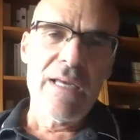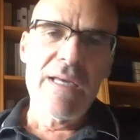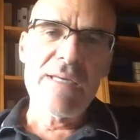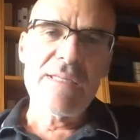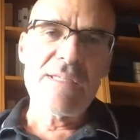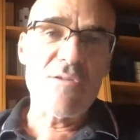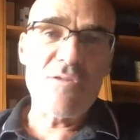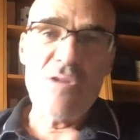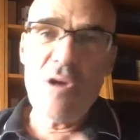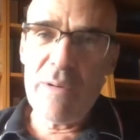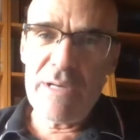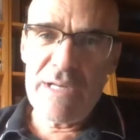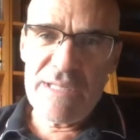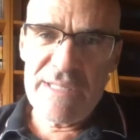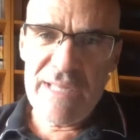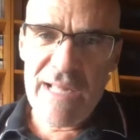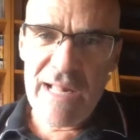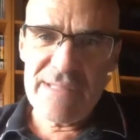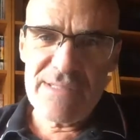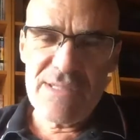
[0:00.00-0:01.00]
So nobody
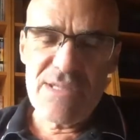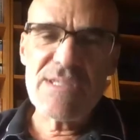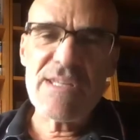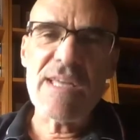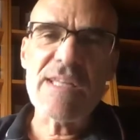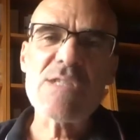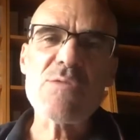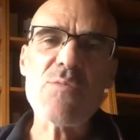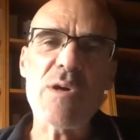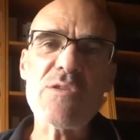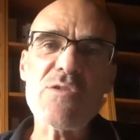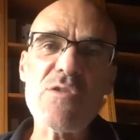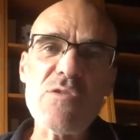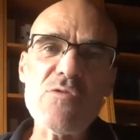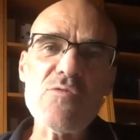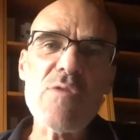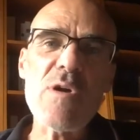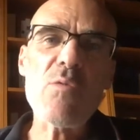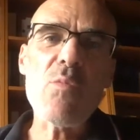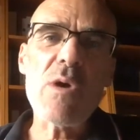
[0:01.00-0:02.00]
tells the states what to
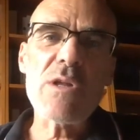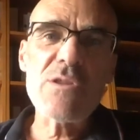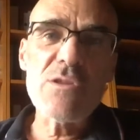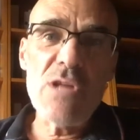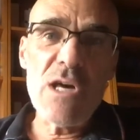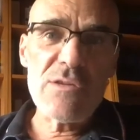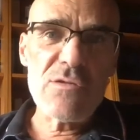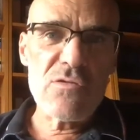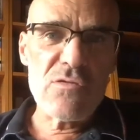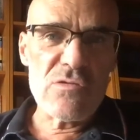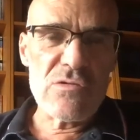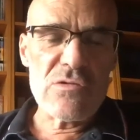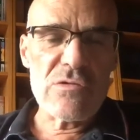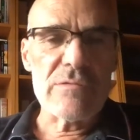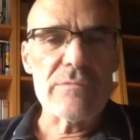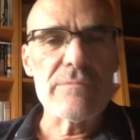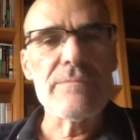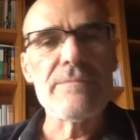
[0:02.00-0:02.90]
do and what not to do.